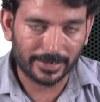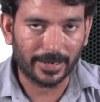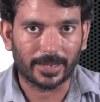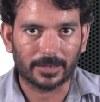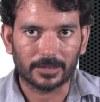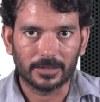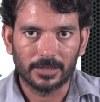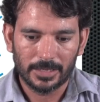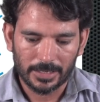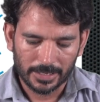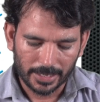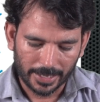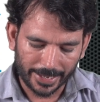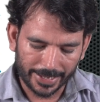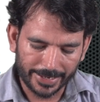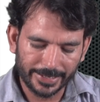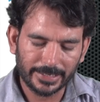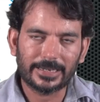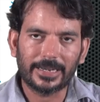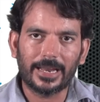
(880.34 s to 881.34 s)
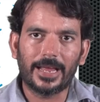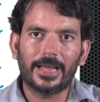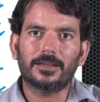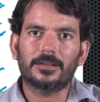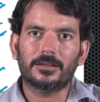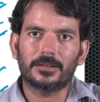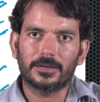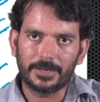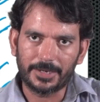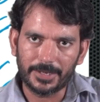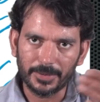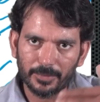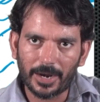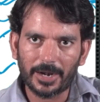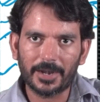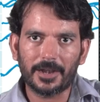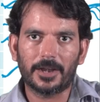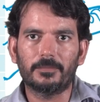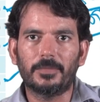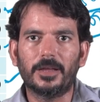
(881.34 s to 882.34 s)
lakh. 8 lakh
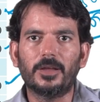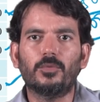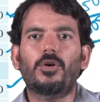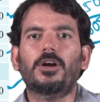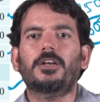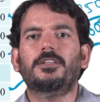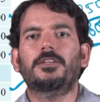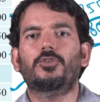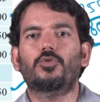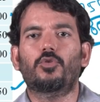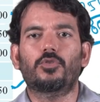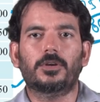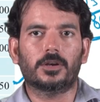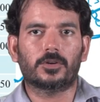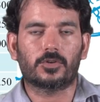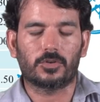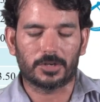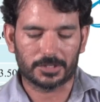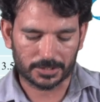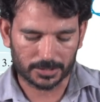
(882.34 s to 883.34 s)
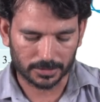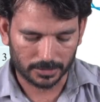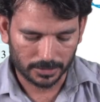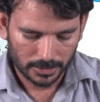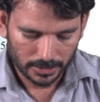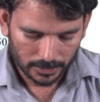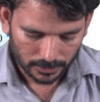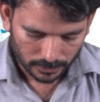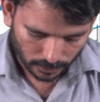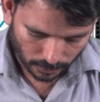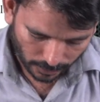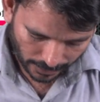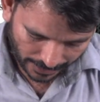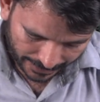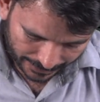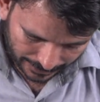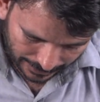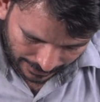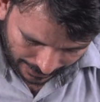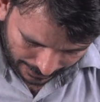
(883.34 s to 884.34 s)
divided by what is the total cost? So
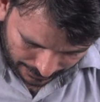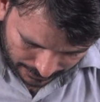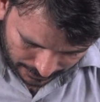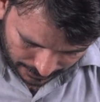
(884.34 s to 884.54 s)
8 lakhs